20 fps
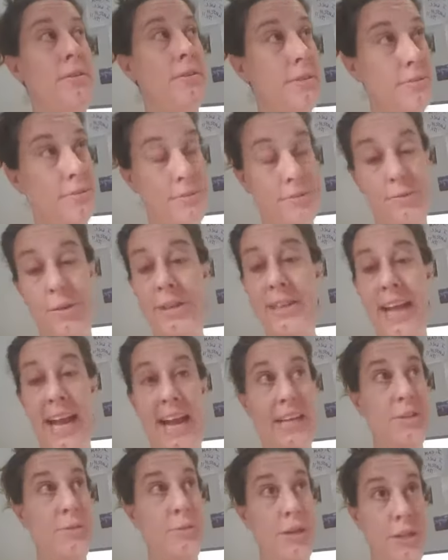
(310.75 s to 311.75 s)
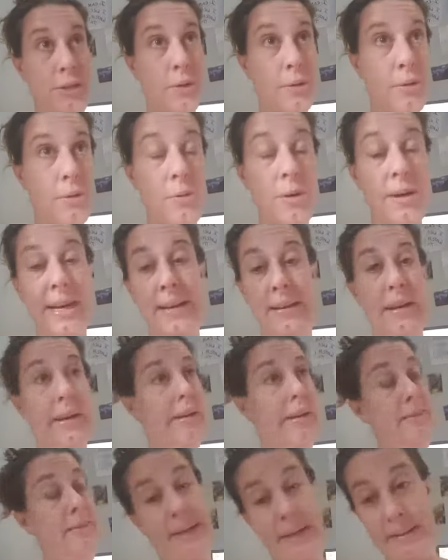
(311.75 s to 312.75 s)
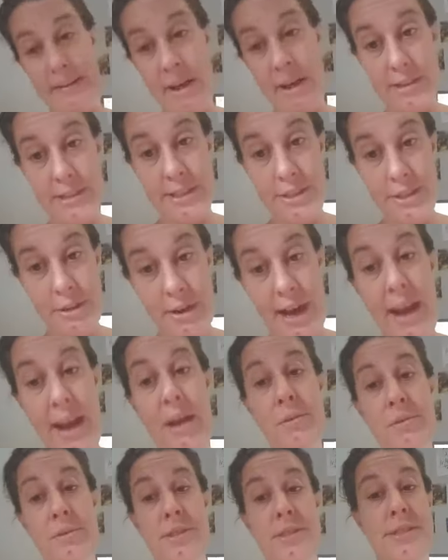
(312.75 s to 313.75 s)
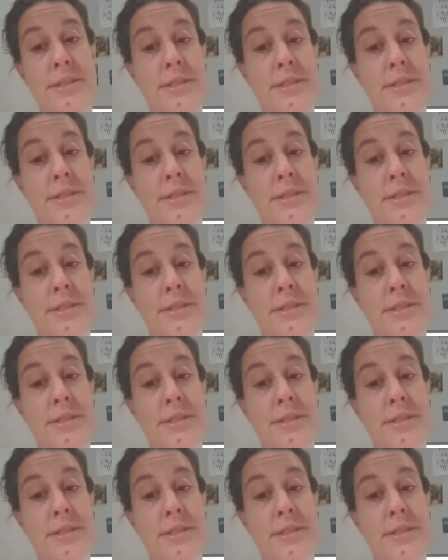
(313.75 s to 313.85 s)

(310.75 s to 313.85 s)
What the heck do we do? And being locked in your house.